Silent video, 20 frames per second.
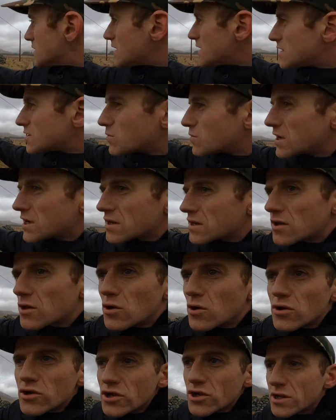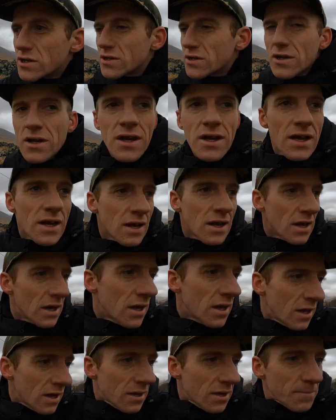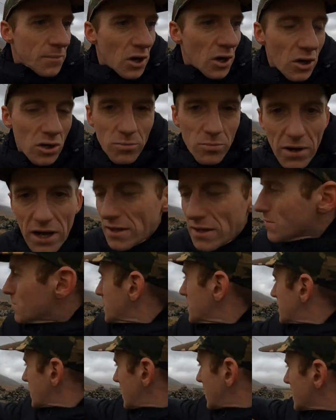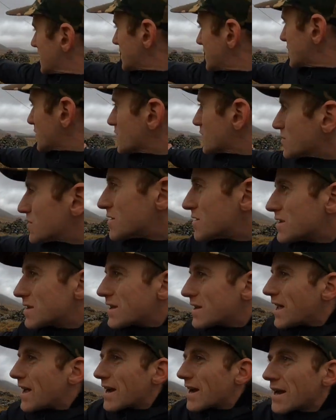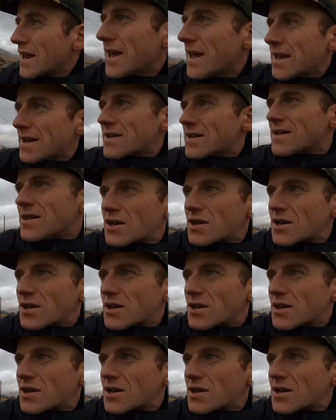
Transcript: with these wee enclosures all built with dry stone techniques.